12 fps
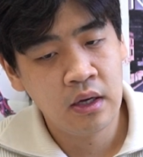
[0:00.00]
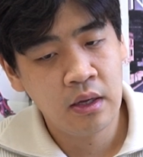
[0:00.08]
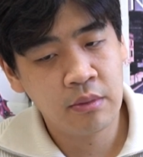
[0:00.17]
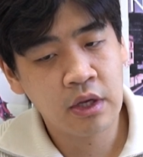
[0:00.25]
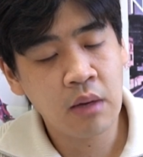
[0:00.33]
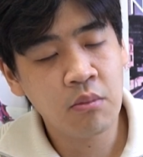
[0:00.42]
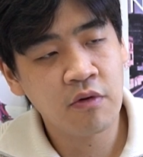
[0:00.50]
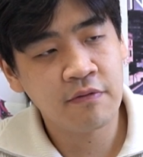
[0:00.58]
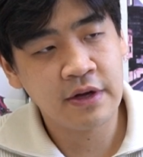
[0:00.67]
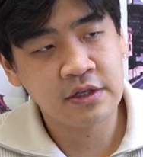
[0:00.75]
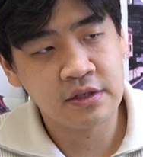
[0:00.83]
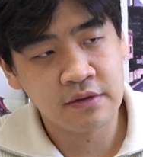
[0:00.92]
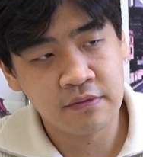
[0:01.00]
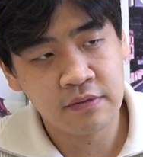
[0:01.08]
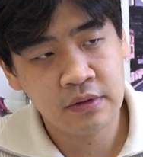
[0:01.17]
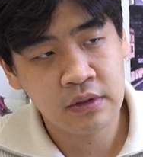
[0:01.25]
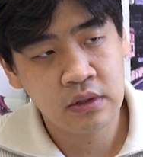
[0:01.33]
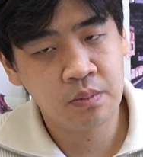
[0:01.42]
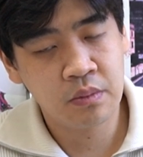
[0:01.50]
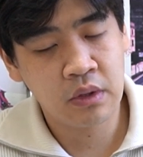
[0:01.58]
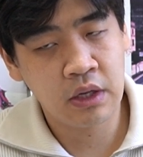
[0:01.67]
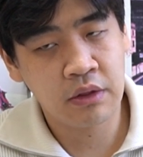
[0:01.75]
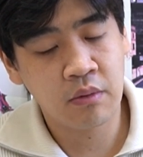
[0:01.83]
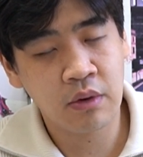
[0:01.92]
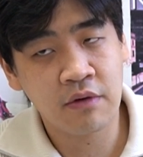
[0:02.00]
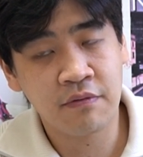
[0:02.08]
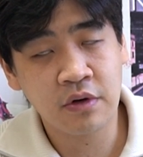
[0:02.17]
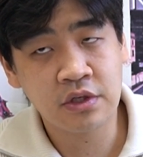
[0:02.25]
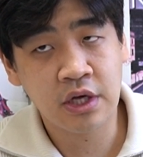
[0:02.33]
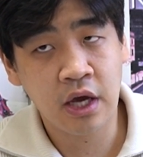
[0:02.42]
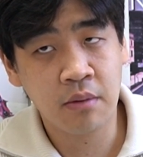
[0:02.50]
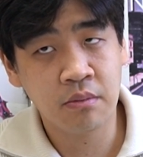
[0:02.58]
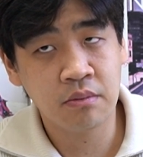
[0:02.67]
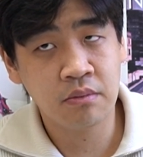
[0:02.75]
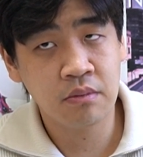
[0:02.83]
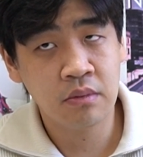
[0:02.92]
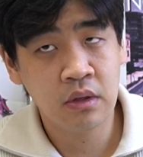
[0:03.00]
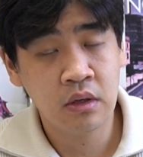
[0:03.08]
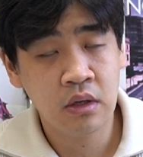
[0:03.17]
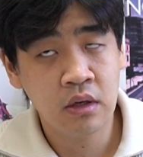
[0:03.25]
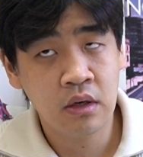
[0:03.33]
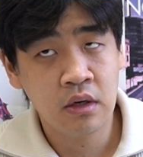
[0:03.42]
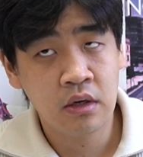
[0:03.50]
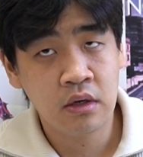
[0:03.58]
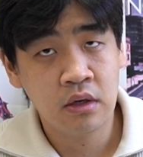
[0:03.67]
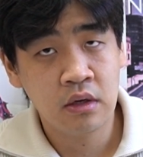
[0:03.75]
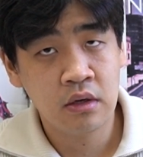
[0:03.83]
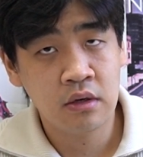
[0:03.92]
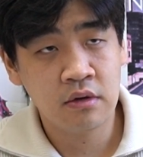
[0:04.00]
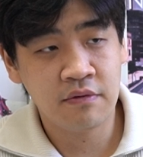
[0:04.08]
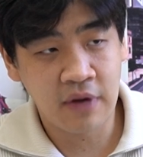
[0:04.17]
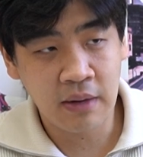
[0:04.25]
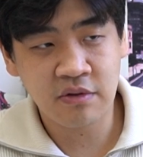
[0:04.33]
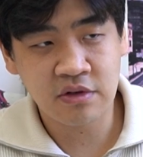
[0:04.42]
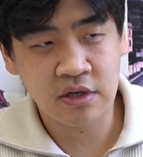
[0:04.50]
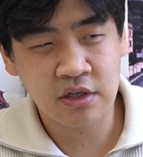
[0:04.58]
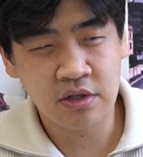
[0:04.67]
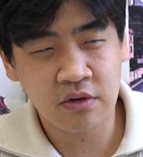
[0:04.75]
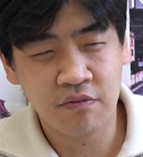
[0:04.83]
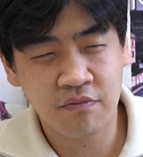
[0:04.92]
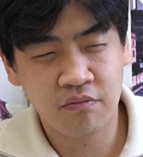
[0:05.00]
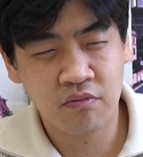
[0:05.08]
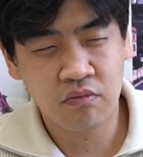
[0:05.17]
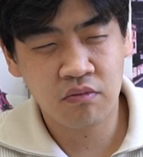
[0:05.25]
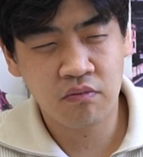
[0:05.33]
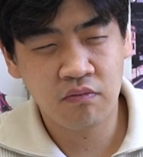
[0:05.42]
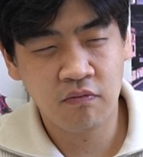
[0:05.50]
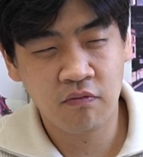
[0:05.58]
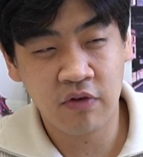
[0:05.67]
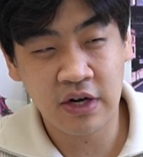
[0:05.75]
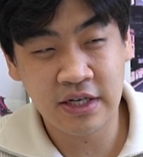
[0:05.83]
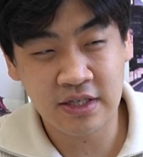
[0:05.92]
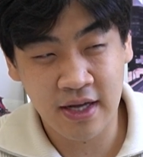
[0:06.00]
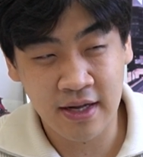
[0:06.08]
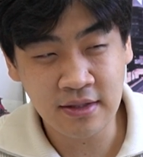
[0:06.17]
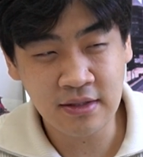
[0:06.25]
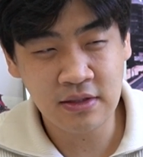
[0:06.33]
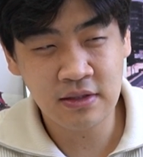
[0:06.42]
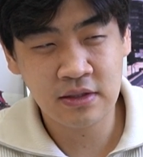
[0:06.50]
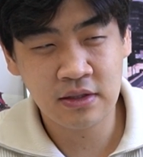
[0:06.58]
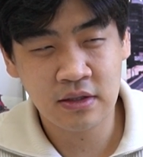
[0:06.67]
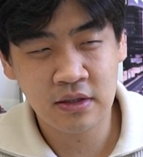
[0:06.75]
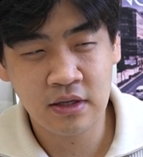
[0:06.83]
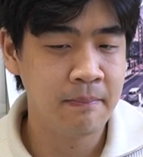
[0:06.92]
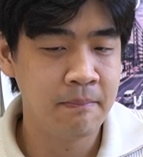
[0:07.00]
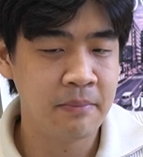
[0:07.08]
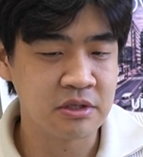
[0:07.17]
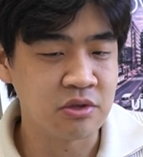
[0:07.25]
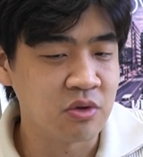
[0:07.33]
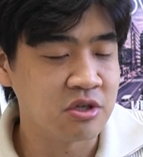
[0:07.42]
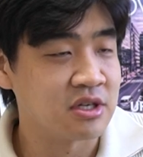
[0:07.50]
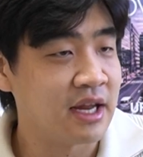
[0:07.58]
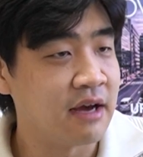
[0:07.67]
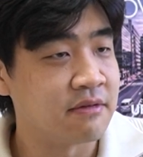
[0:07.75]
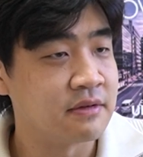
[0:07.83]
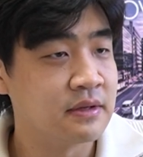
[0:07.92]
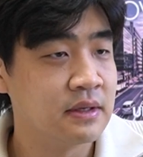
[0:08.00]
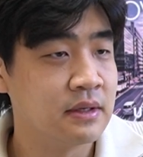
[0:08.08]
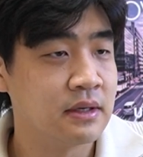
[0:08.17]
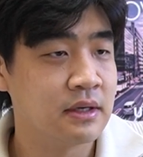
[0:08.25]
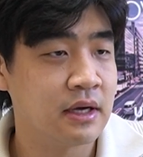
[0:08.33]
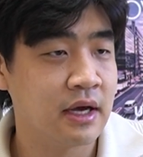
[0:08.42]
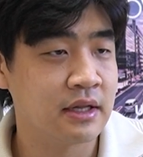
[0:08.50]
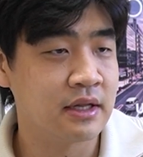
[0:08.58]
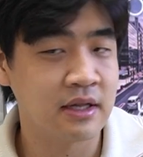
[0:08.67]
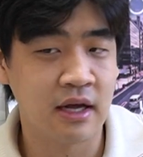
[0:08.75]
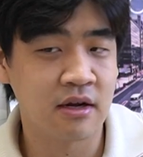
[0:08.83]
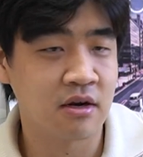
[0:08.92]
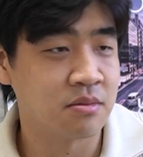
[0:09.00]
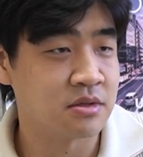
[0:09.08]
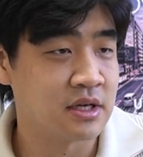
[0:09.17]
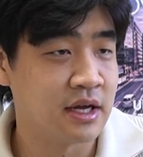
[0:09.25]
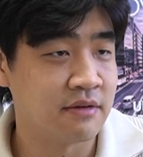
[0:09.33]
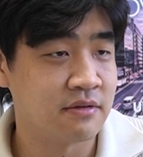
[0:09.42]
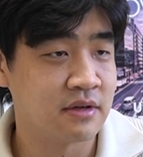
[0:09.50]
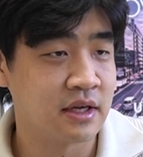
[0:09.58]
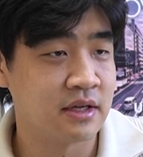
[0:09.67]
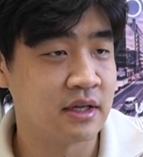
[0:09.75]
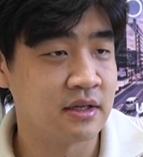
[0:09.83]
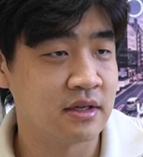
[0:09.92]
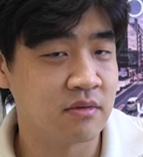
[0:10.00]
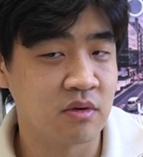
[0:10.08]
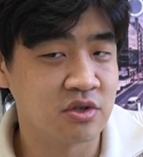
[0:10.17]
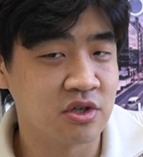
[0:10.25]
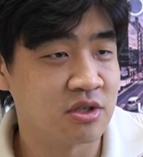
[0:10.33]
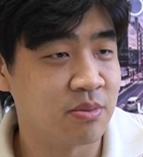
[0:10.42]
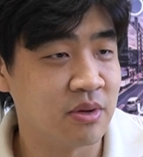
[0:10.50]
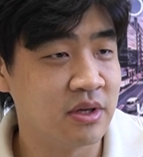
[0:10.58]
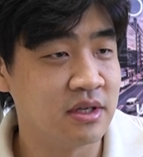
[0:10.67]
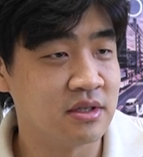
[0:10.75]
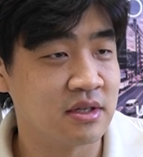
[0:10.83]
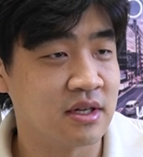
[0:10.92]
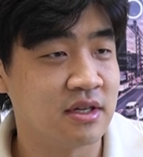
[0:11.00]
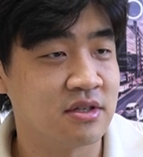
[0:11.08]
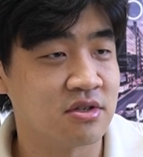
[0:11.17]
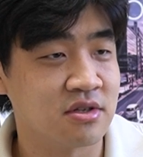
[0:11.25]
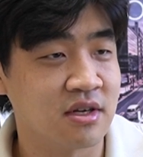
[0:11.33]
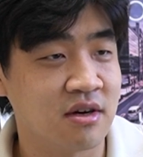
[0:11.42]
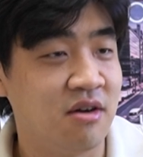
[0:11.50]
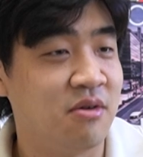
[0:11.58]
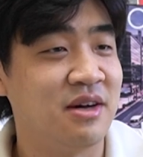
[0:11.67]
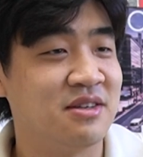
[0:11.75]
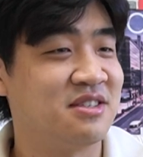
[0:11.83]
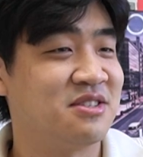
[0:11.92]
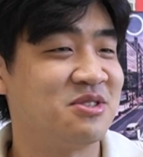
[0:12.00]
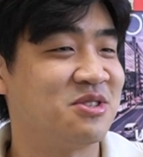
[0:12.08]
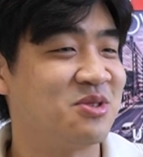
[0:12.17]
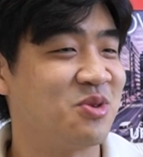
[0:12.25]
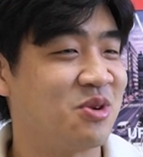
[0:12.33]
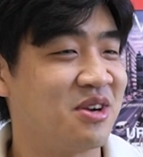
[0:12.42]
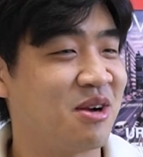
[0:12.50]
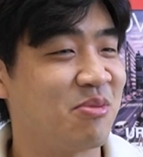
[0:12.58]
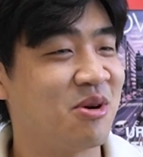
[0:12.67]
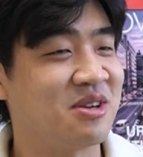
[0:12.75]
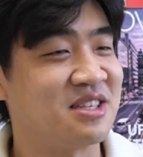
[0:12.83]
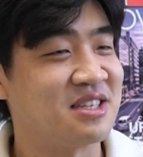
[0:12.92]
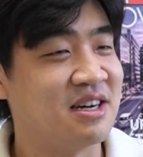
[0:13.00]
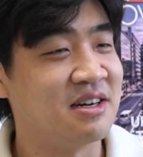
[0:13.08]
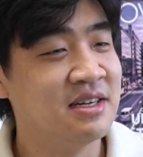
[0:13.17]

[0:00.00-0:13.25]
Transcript: It became more festive. I think when I first came, the vibe was like still really tense. But soldiers left, and then the helicopters left, and then it was just the police, and then it's just like, oh well, this is just an ordinary protest now.